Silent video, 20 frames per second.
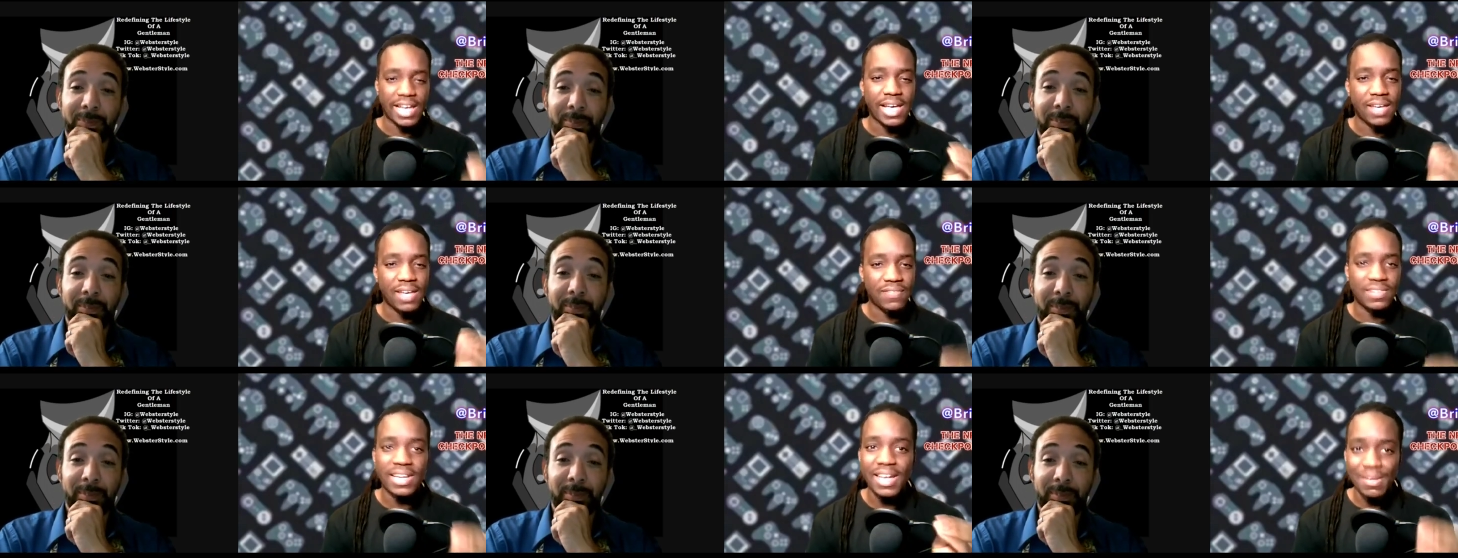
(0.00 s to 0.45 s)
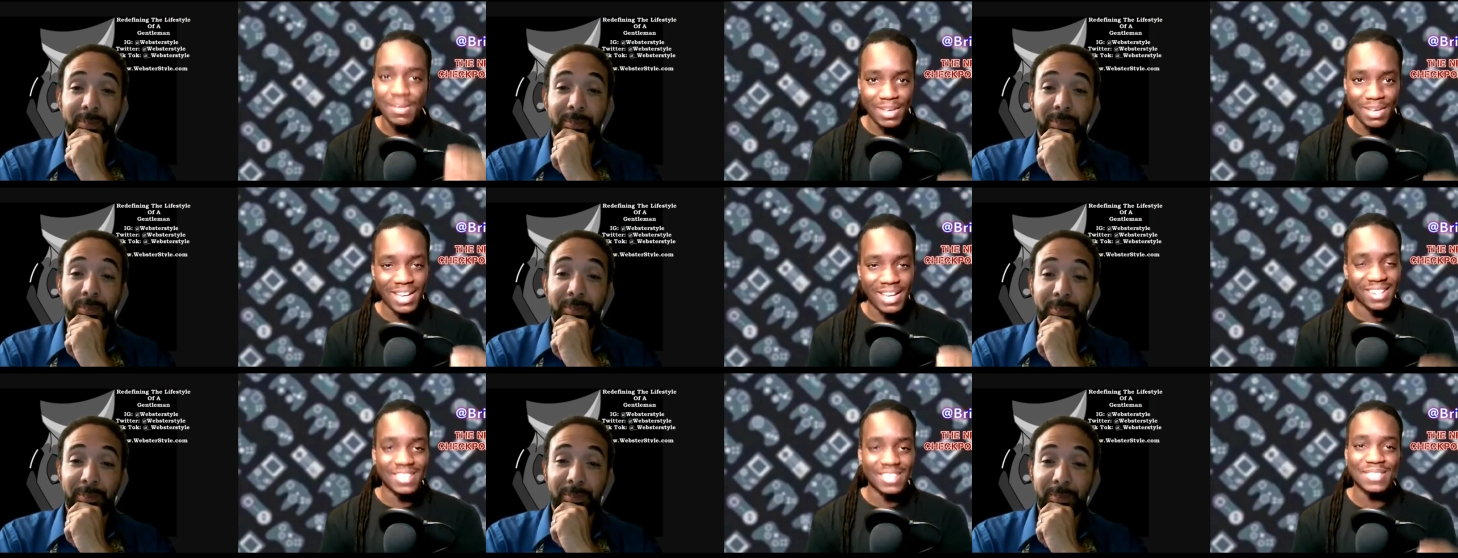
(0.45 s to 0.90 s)
Speaker 1: have
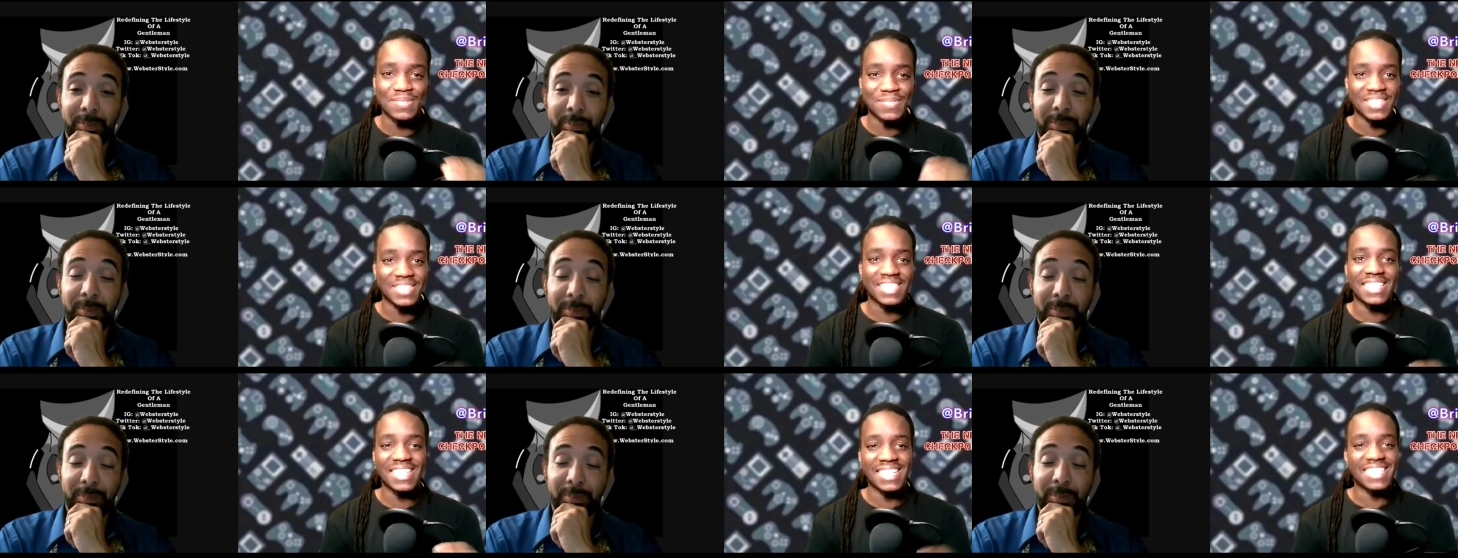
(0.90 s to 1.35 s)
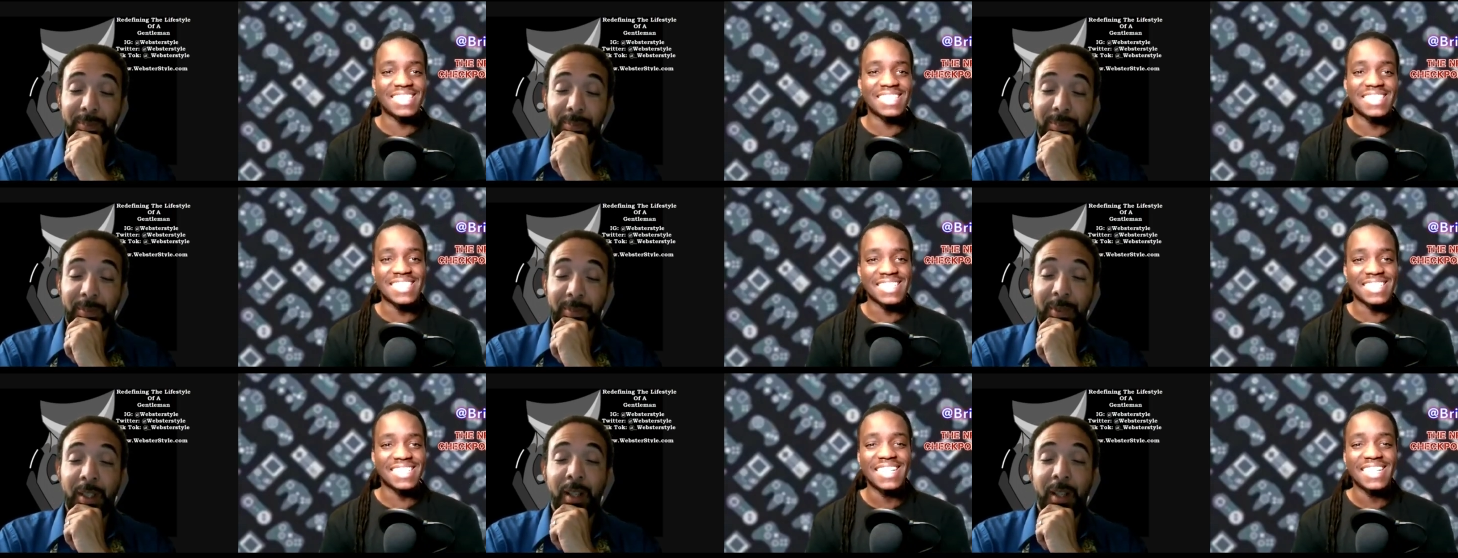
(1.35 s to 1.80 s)
nightmares with this. Bro,
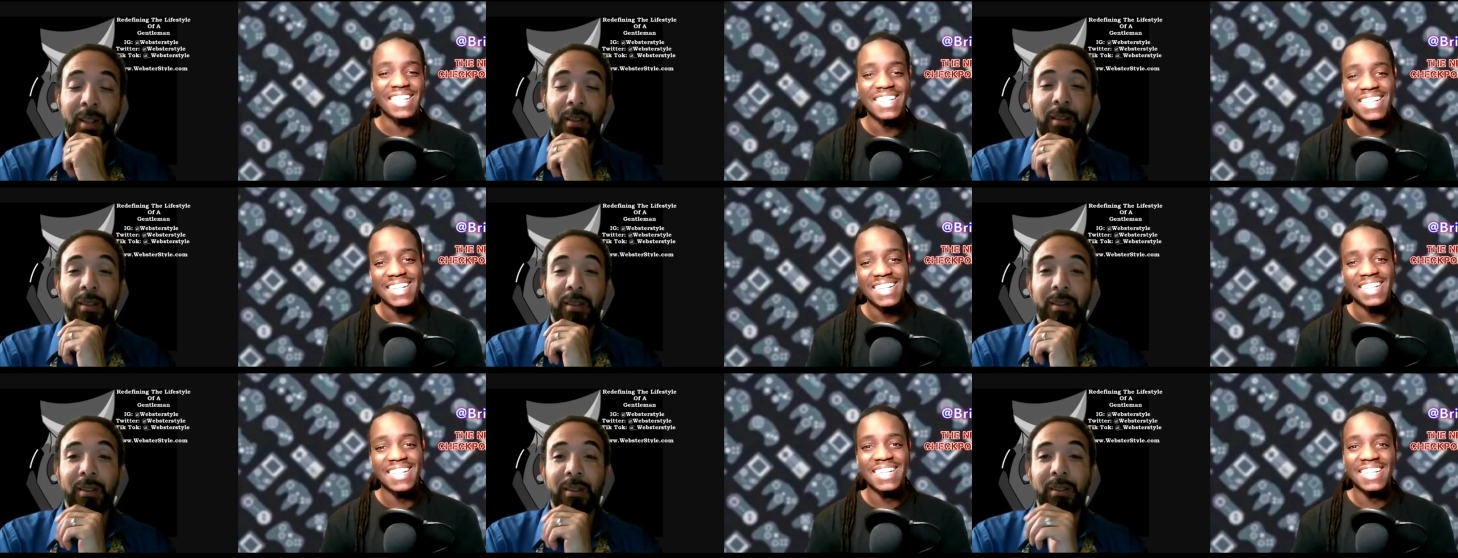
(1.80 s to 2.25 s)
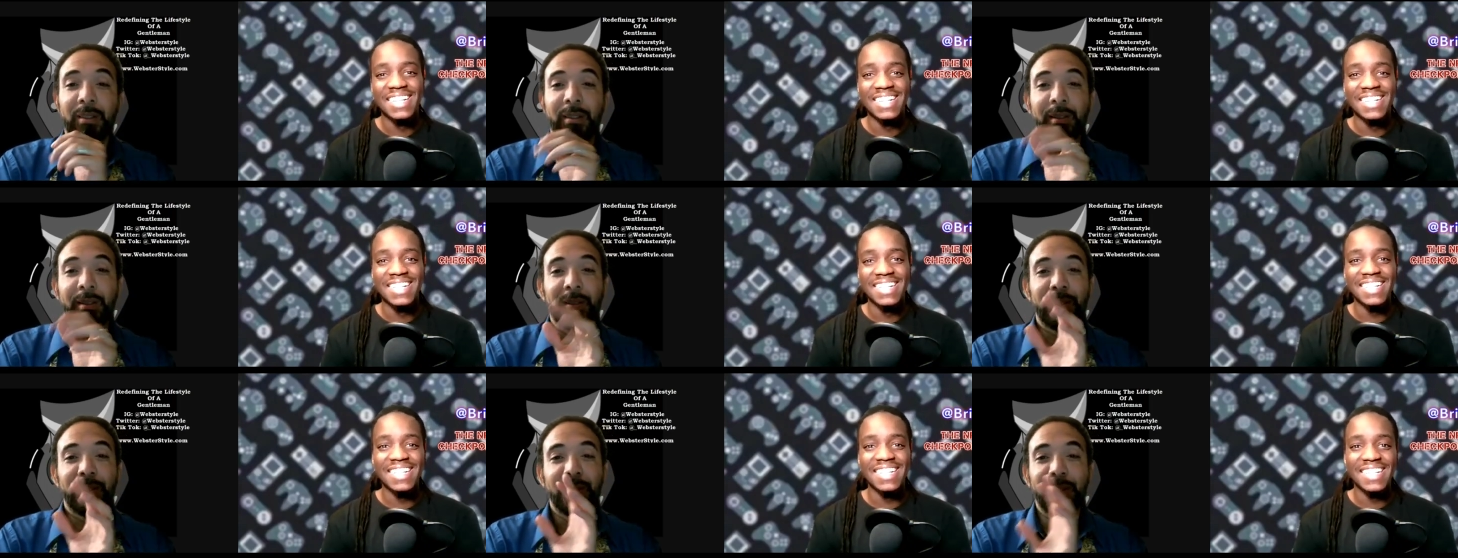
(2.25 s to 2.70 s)
that's a whole lot of
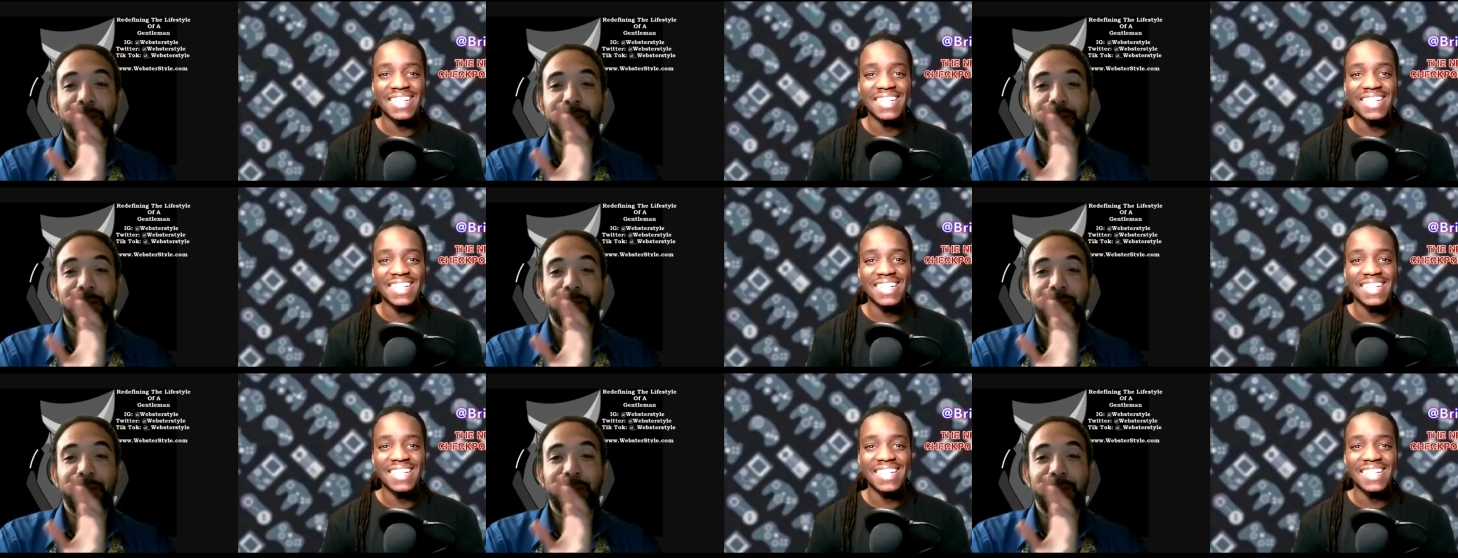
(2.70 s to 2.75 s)
note,